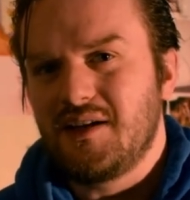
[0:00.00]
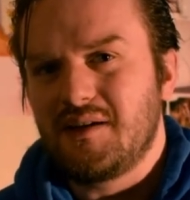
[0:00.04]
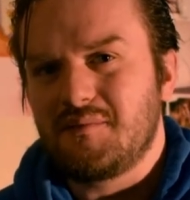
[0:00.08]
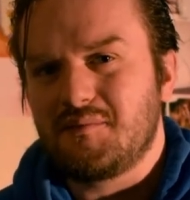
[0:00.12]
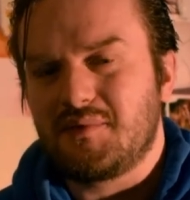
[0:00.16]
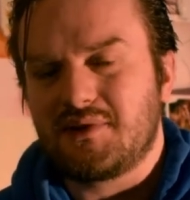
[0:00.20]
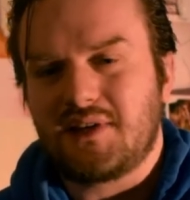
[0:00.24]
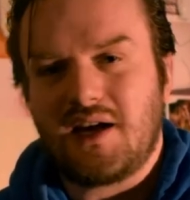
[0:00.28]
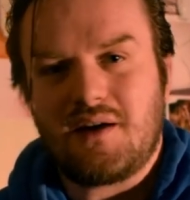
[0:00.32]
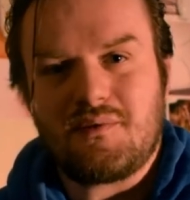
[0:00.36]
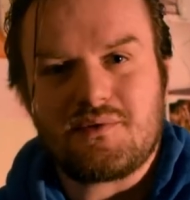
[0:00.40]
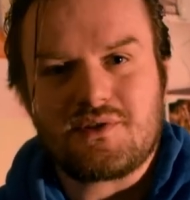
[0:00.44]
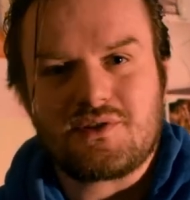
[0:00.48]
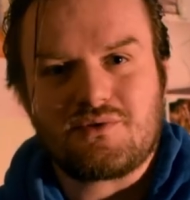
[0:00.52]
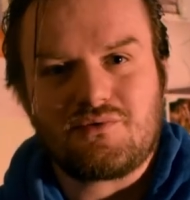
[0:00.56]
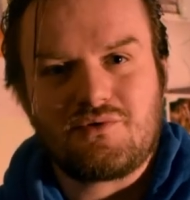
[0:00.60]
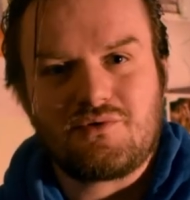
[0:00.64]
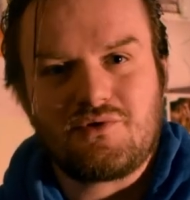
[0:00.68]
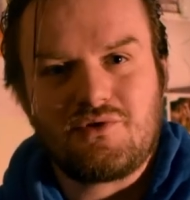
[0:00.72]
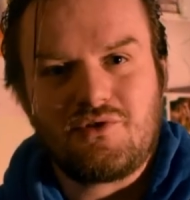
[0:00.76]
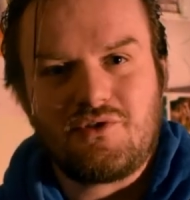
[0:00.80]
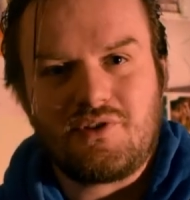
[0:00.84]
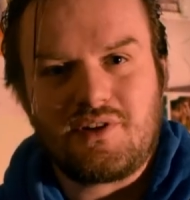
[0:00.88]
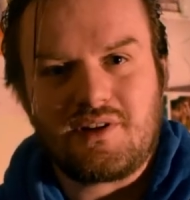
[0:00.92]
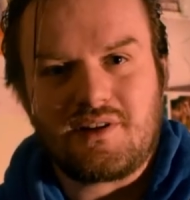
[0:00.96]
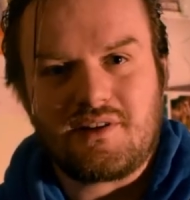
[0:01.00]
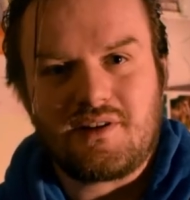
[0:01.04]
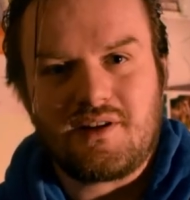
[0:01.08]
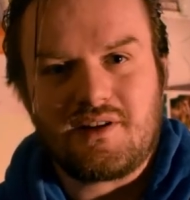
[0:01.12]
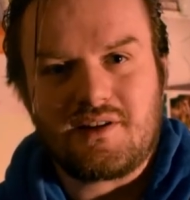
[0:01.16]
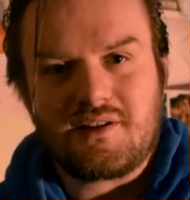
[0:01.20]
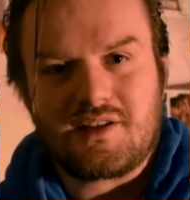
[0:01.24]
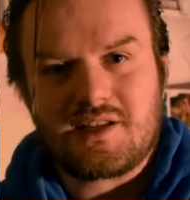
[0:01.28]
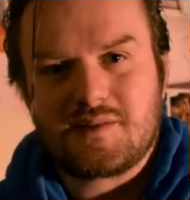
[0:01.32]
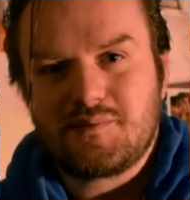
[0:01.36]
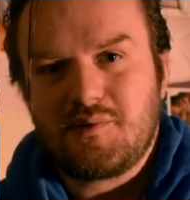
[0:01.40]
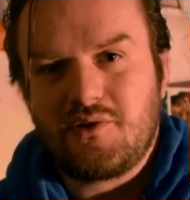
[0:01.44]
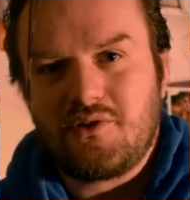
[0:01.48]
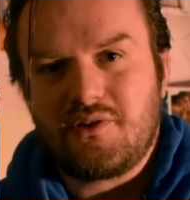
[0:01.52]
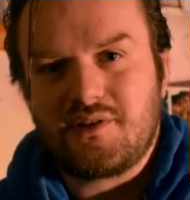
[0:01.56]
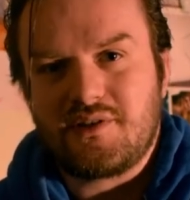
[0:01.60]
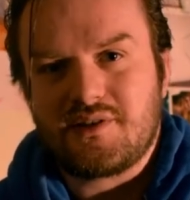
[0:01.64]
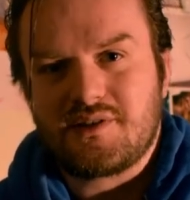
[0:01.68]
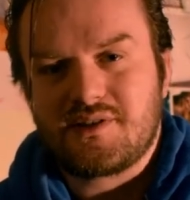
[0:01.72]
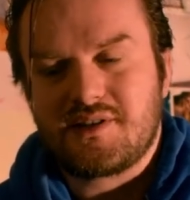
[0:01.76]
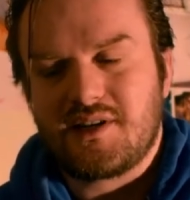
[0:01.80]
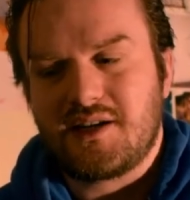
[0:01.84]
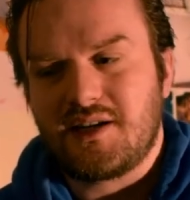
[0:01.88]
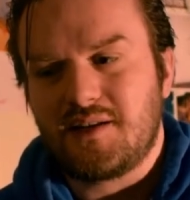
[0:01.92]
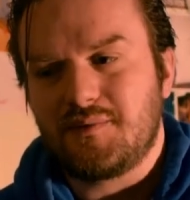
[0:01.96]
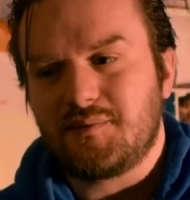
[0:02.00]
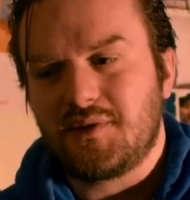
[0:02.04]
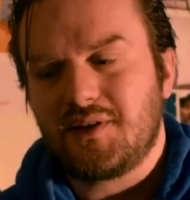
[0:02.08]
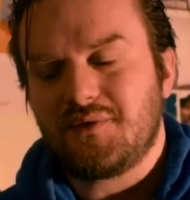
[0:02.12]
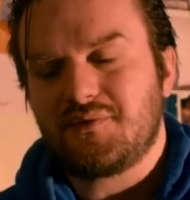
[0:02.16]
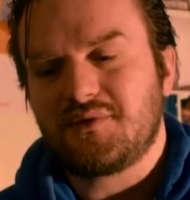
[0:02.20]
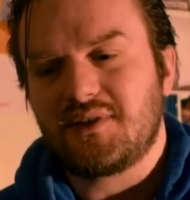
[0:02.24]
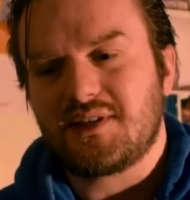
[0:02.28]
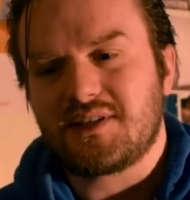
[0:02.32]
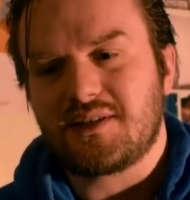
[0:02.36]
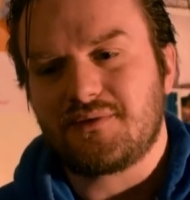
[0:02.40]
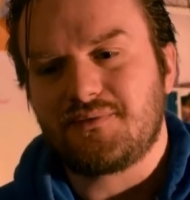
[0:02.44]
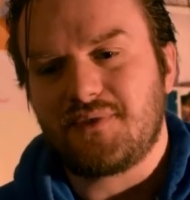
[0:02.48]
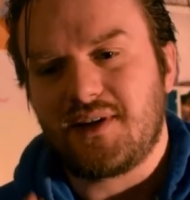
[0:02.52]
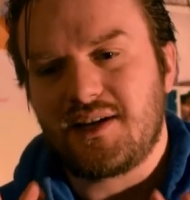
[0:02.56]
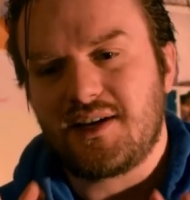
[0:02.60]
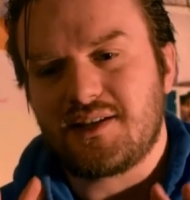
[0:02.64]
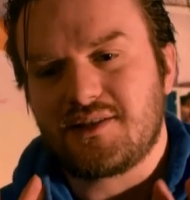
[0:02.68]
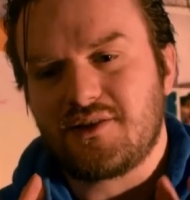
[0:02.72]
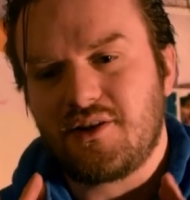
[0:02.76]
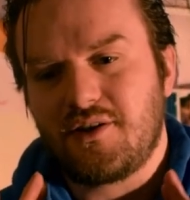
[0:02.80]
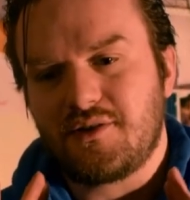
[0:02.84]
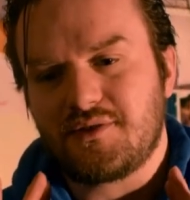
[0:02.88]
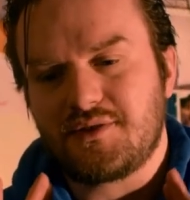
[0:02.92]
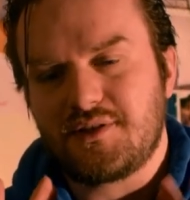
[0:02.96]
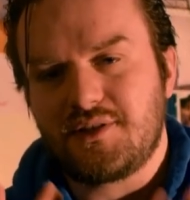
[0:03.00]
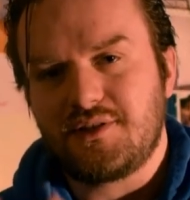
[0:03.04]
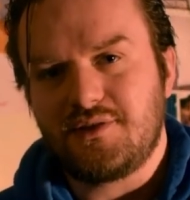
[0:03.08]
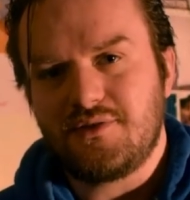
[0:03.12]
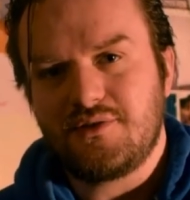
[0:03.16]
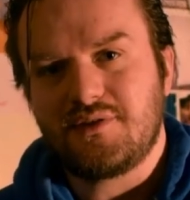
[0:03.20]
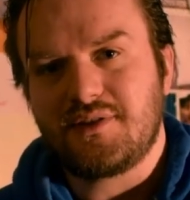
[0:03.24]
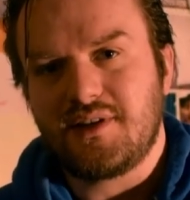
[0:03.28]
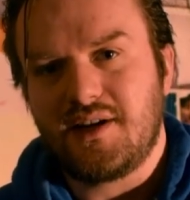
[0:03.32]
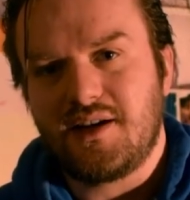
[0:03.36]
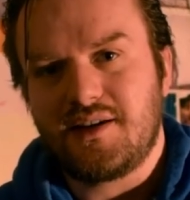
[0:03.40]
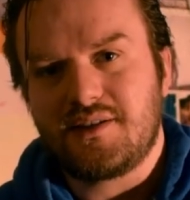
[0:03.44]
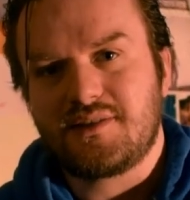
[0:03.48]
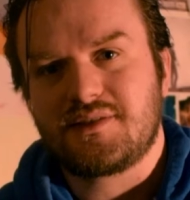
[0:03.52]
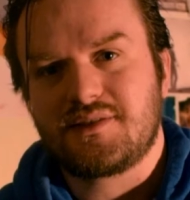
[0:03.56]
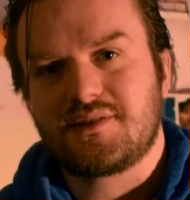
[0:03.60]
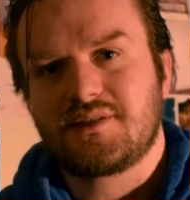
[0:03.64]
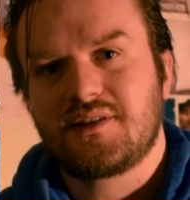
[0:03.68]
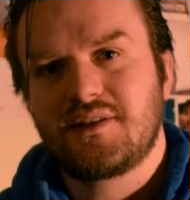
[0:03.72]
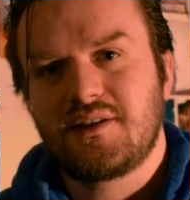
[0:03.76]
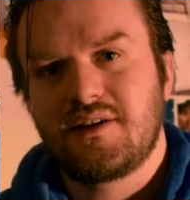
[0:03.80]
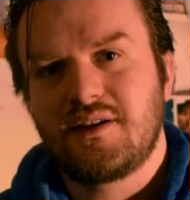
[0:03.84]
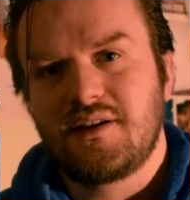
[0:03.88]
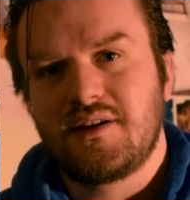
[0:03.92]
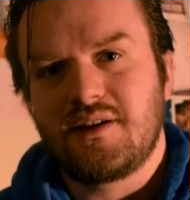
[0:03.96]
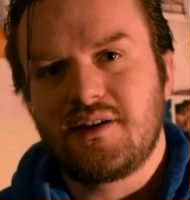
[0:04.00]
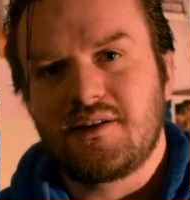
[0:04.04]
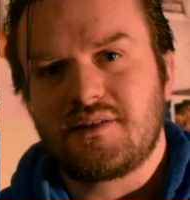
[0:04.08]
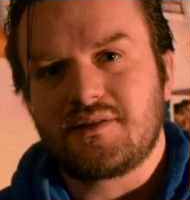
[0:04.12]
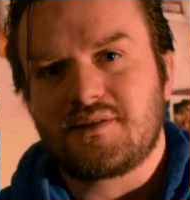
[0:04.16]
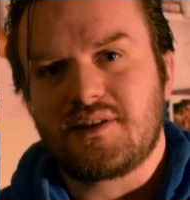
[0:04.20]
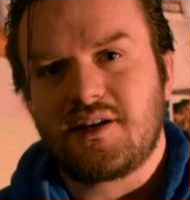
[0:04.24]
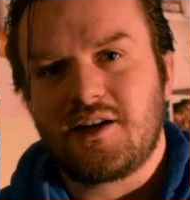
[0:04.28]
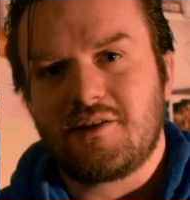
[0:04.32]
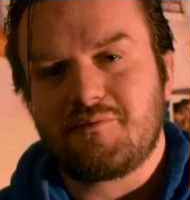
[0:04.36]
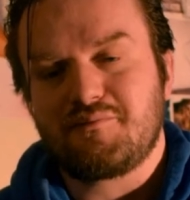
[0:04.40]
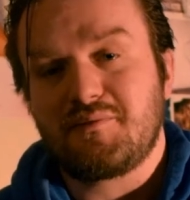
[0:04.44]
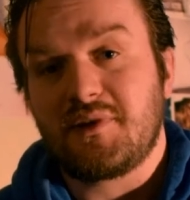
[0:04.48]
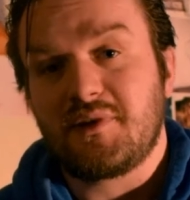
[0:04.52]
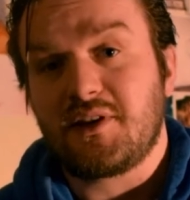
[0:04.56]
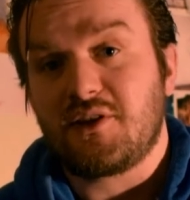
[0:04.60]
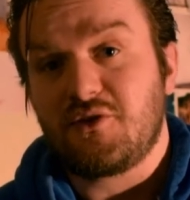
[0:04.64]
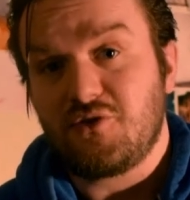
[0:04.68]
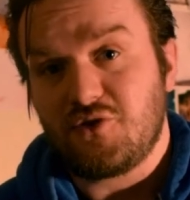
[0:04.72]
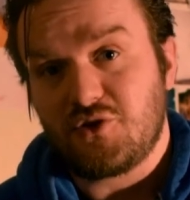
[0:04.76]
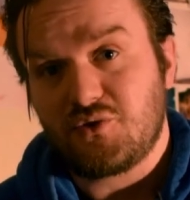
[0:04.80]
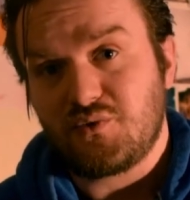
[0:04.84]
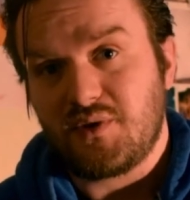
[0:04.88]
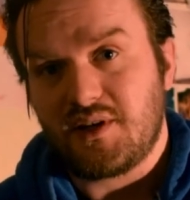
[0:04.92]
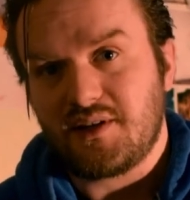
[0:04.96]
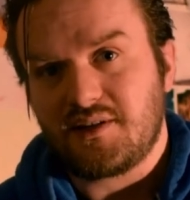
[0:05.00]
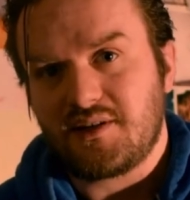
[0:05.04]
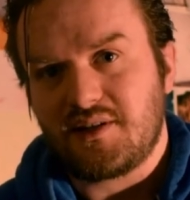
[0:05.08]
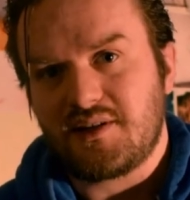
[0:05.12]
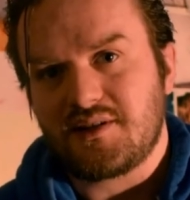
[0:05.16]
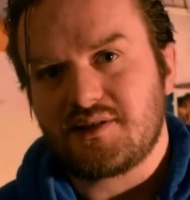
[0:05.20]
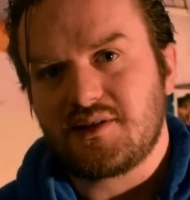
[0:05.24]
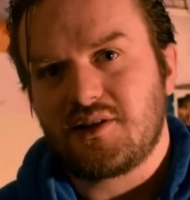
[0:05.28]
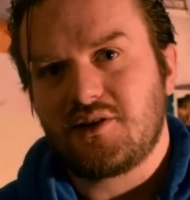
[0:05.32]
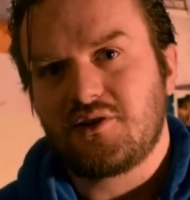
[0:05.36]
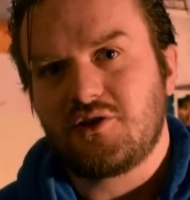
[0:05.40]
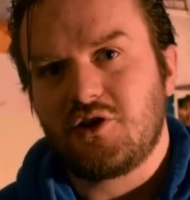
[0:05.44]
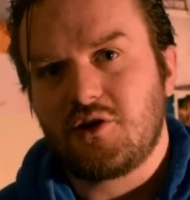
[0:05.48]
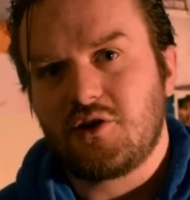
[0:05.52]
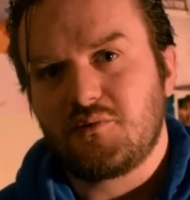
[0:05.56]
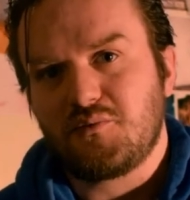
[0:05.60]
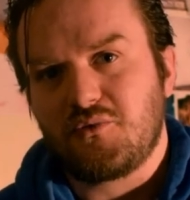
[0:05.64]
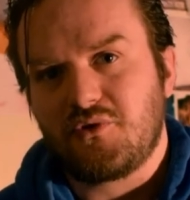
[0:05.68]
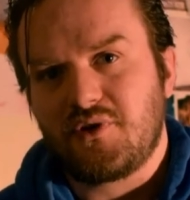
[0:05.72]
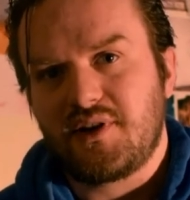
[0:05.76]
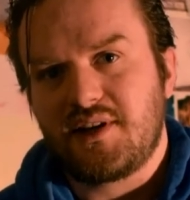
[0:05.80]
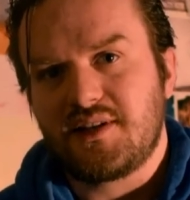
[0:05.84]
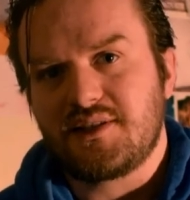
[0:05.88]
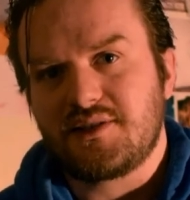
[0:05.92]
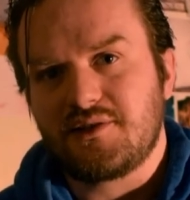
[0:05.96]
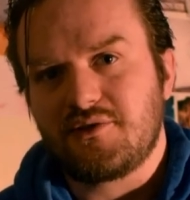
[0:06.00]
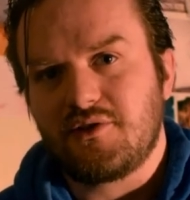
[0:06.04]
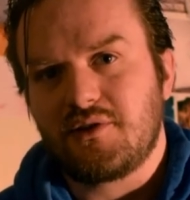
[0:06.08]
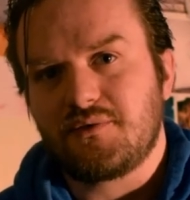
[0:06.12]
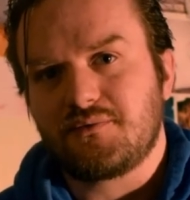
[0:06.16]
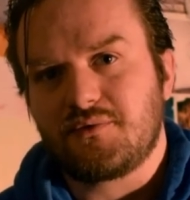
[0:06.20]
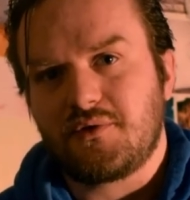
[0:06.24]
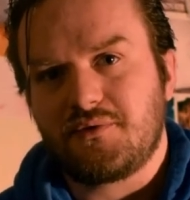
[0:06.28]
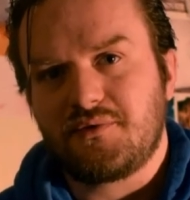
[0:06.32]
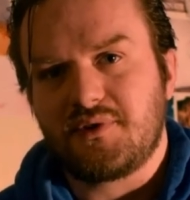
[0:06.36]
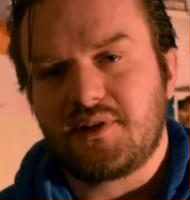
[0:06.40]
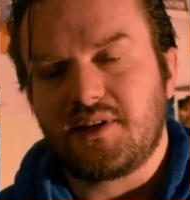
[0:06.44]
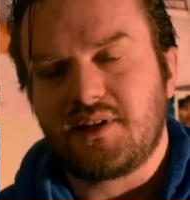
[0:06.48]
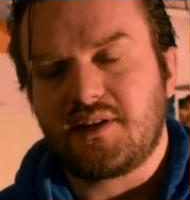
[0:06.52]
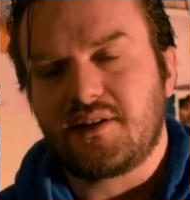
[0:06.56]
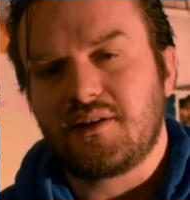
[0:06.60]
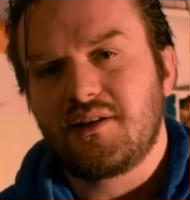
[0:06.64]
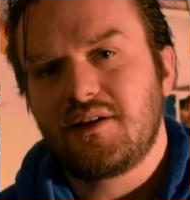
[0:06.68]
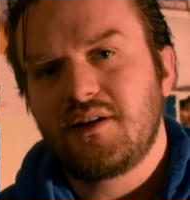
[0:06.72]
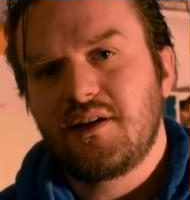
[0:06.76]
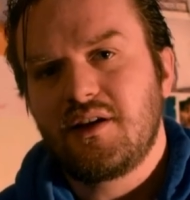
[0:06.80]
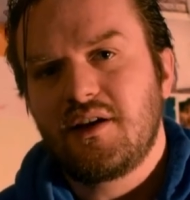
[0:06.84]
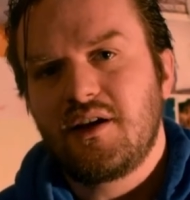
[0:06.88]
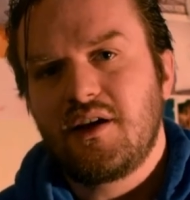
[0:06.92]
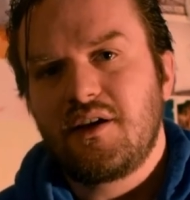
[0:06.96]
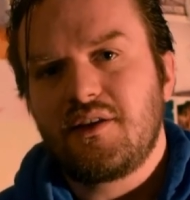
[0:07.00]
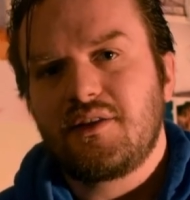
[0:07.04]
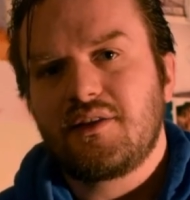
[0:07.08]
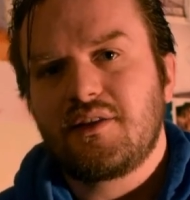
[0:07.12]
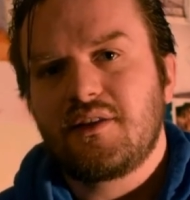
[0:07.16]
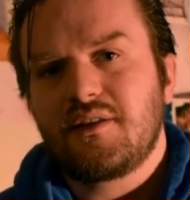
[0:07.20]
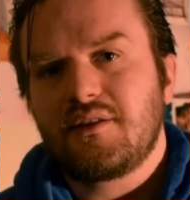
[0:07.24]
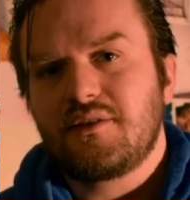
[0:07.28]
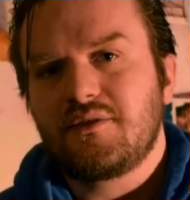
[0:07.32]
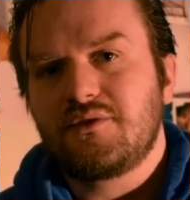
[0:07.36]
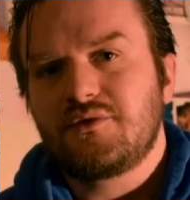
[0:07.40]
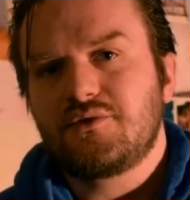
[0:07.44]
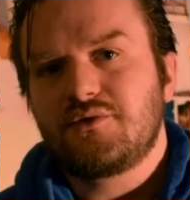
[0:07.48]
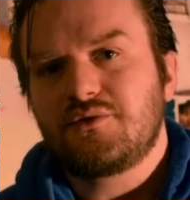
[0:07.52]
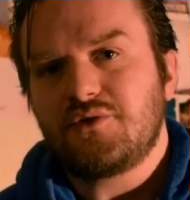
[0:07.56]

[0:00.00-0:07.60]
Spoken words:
but that was through learning and experience, and giving this advice out to you guys to help make your 20s a lot more easier and fulfilling.